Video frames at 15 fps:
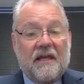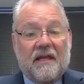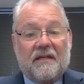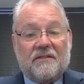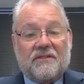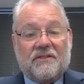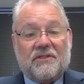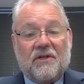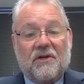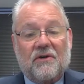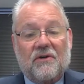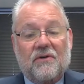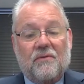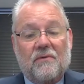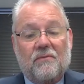And
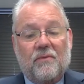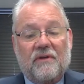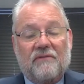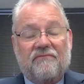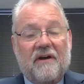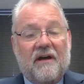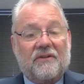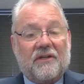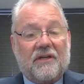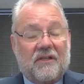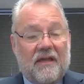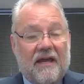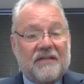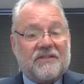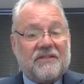so we filed a
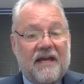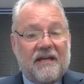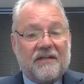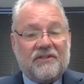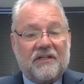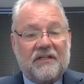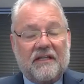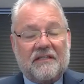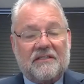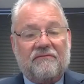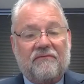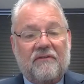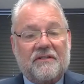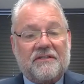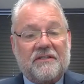class action against
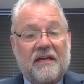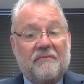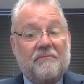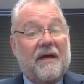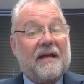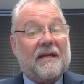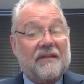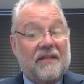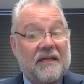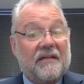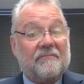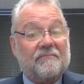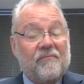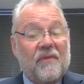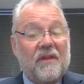Front Sight back
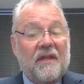then.